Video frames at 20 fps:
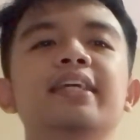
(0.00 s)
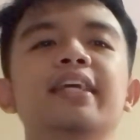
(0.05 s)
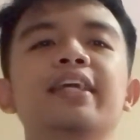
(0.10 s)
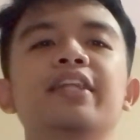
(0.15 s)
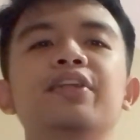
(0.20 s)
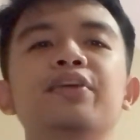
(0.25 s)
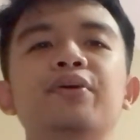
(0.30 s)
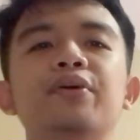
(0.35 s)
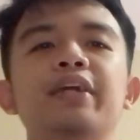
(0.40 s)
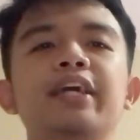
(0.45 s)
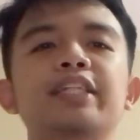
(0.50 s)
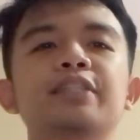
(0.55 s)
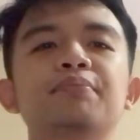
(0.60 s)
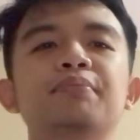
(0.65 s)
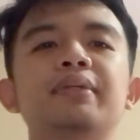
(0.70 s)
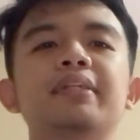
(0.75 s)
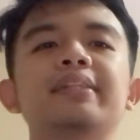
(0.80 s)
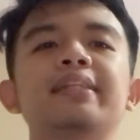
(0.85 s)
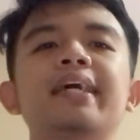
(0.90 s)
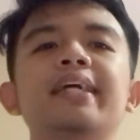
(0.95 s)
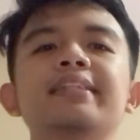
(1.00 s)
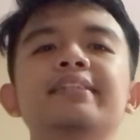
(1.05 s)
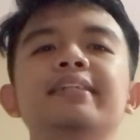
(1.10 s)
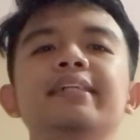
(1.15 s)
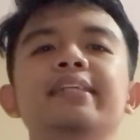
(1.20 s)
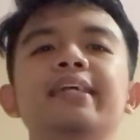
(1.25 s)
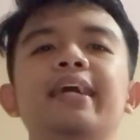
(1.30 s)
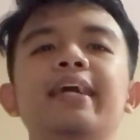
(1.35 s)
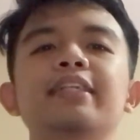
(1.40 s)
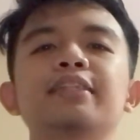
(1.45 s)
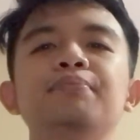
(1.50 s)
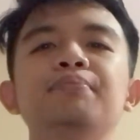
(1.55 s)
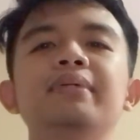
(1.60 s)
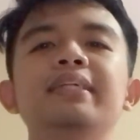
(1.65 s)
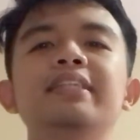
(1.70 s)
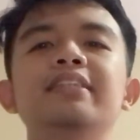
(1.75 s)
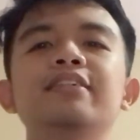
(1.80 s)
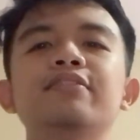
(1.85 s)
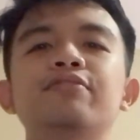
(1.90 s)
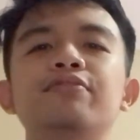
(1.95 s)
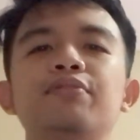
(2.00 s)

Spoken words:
in your expertise that has been